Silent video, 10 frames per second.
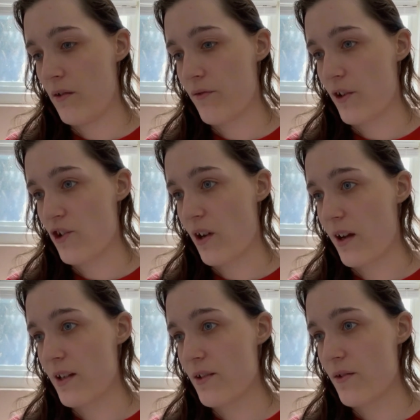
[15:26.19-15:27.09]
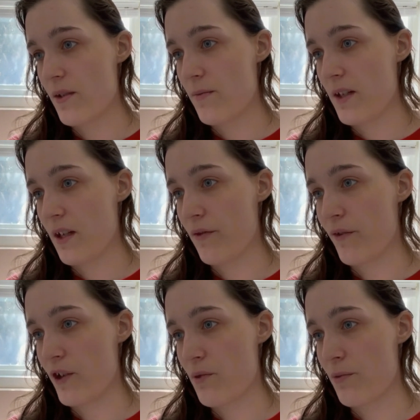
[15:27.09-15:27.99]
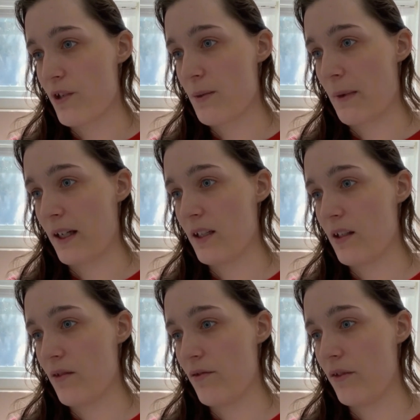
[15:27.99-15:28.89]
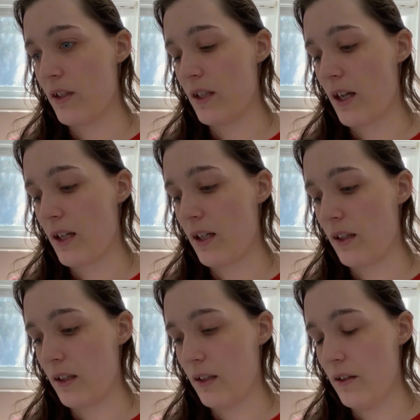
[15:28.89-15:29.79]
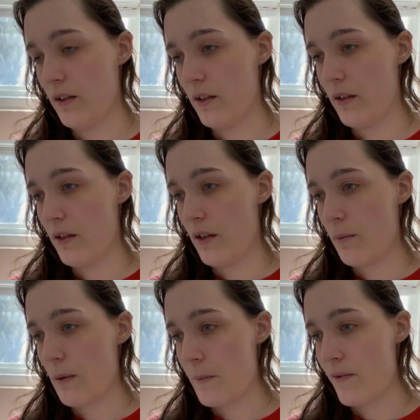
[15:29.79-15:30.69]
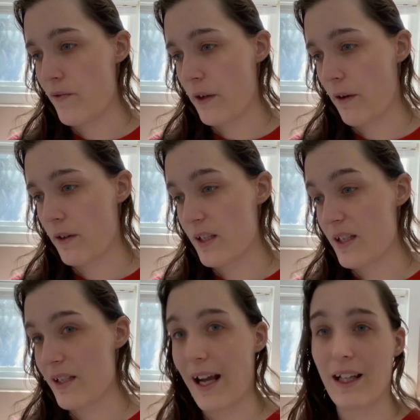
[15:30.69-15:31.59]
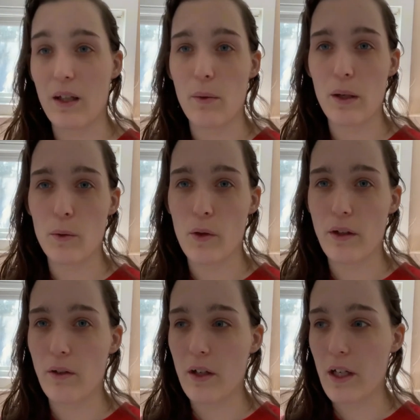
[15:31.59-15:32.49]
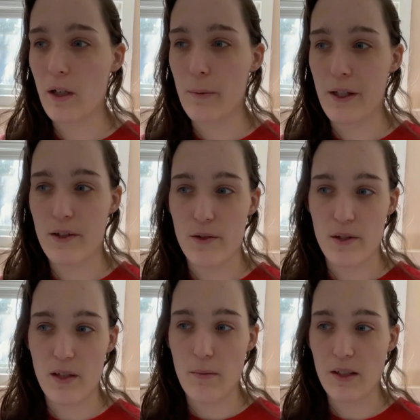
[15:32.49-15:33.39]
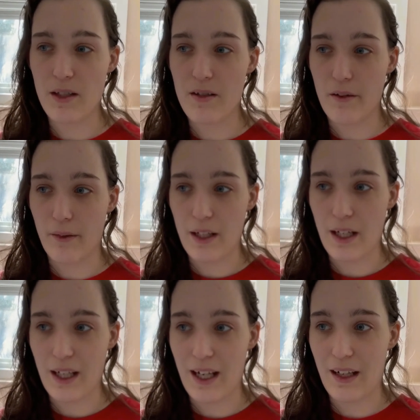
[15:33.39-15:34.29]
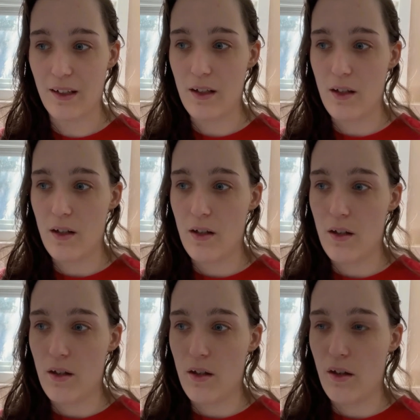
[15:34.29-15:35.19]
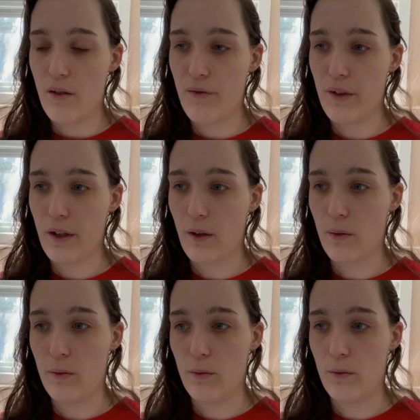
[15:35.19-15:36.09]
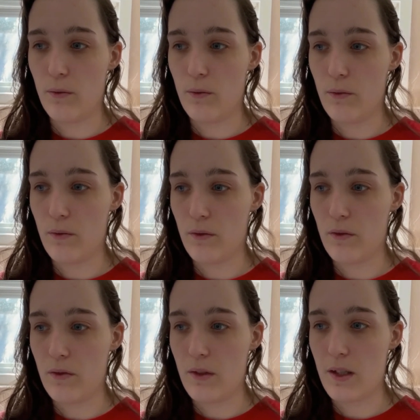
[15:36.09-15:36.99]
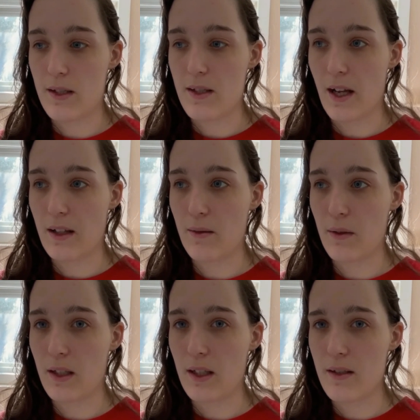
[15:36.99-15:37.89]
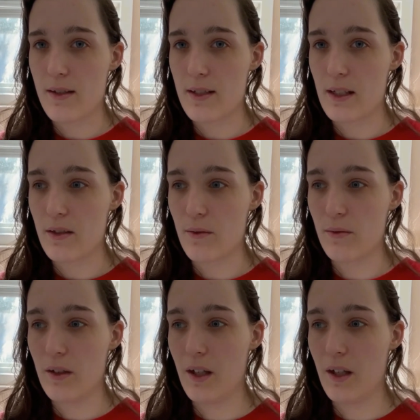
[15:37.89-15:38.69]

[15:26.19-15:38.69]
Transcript: fresh eyes or something, a fresh perspective, and then I can maybe figure out exactly where I'm going wrong here because there's something that's not right and I can't figure out exactly what it is, and